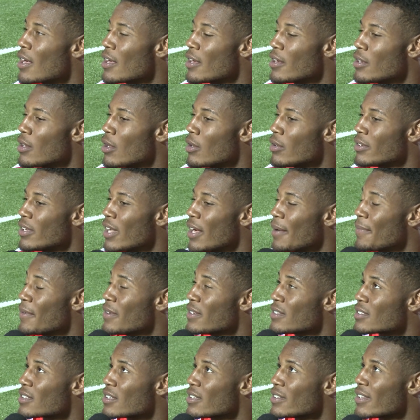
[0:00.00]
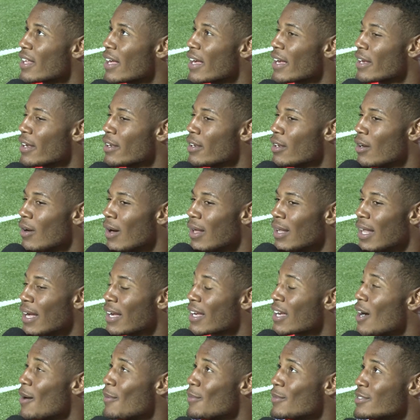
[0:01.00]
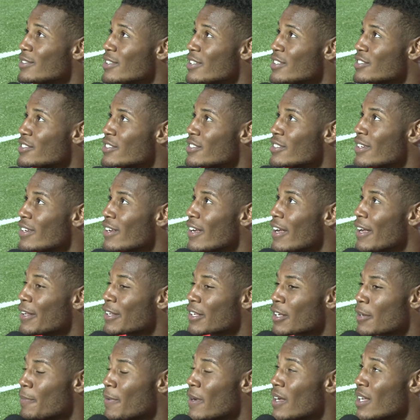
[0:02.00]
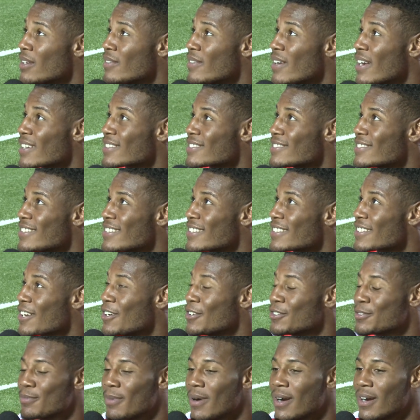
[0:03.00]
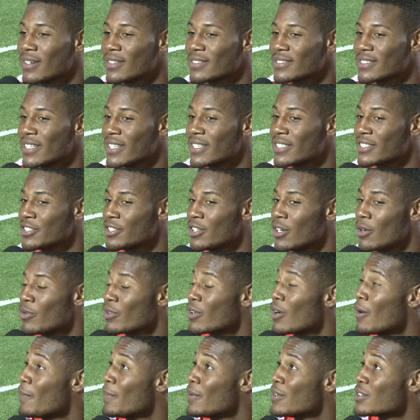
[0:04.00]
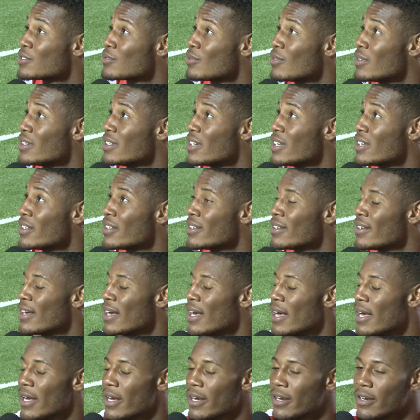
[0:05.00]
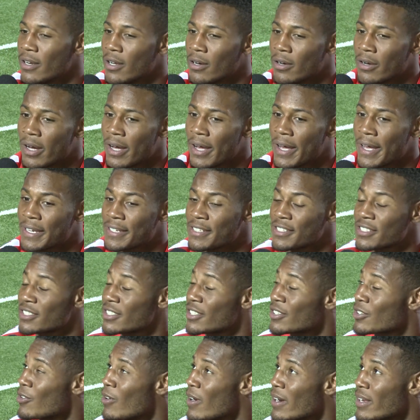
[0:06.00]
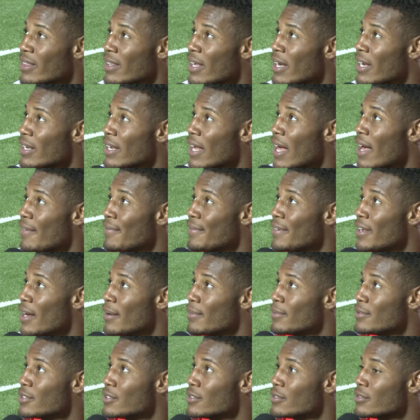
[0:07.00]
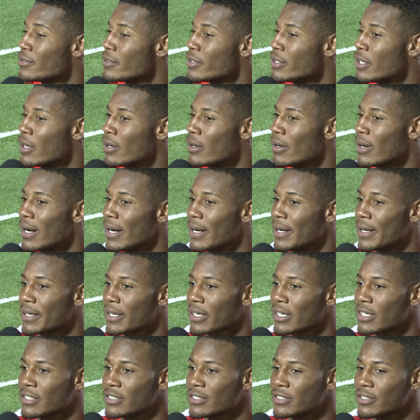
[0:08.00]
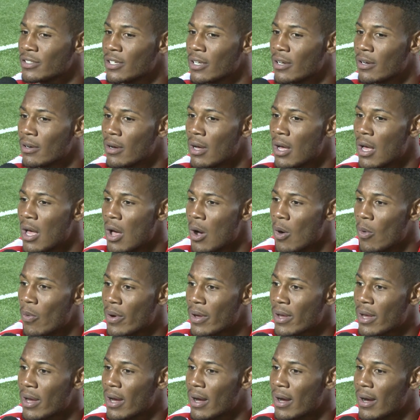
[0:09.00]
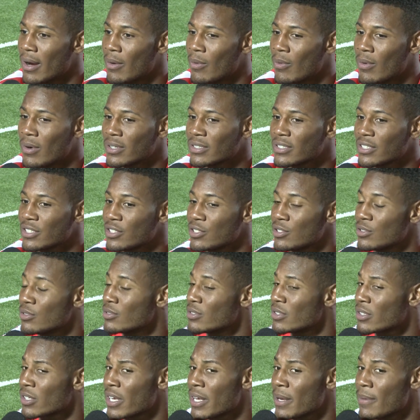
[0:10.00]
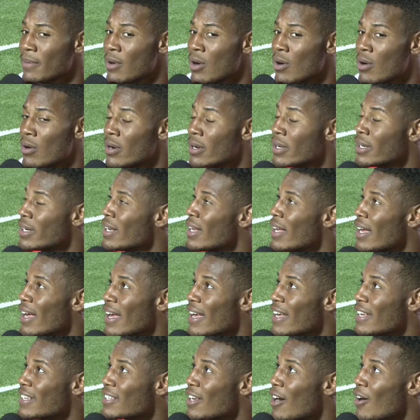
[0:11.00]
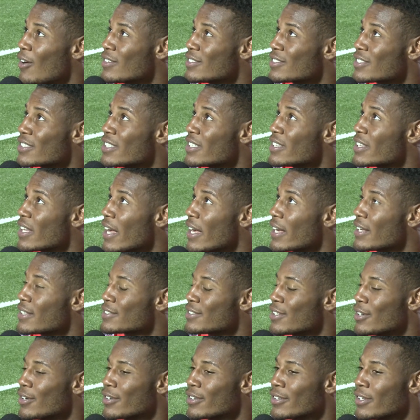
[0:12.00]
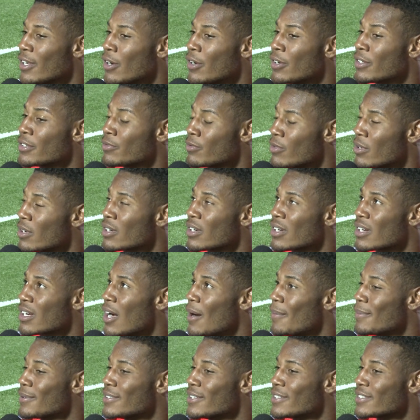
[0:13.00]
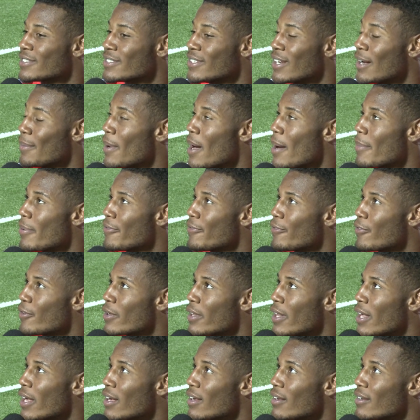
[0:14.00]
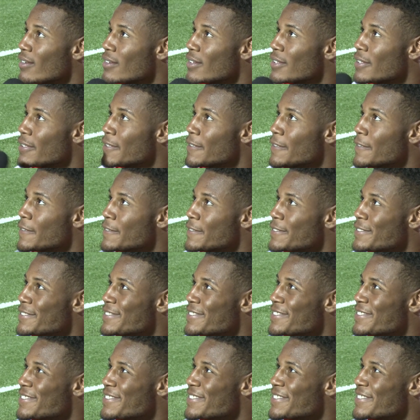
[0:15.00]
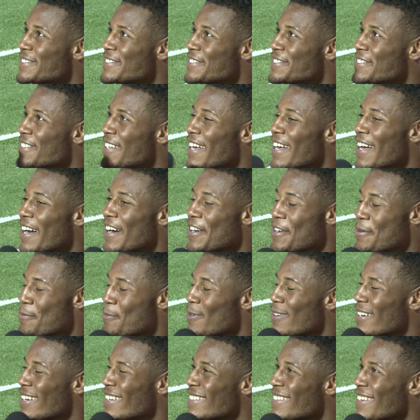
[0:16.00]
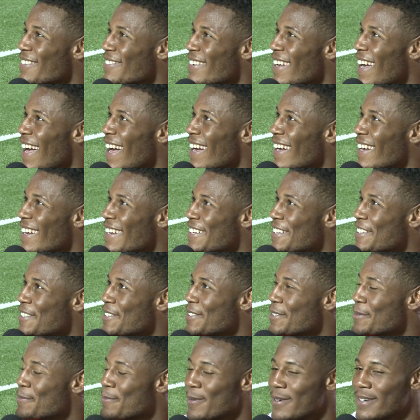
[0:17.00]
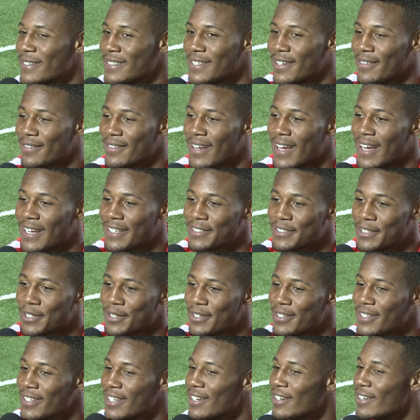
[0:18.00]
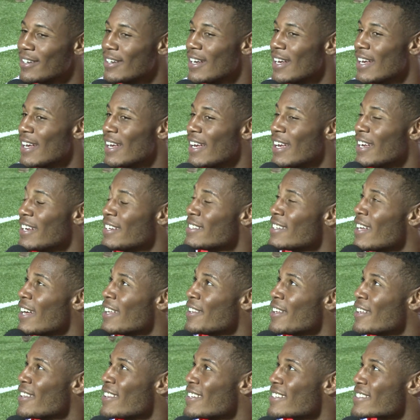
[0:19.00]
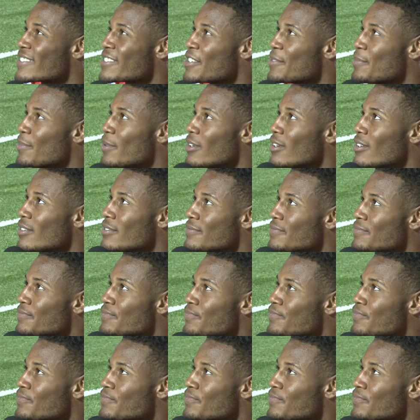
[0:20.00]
You know, depth is a good thing. You know, I like competition. It's competitive excellence, as Coach Meyer says. You know, we go push one another. You know, uh, it's just a great thing to have depth too. You know, because uh, you know when your uh, ones and twos that keep going, it's always a good thing. So you know, it's real good competition. I'm happy for that. How tough is Cam? He's a pretty tough guy. He's a pretty tough guy. So you know, he's not nothing to sleep on.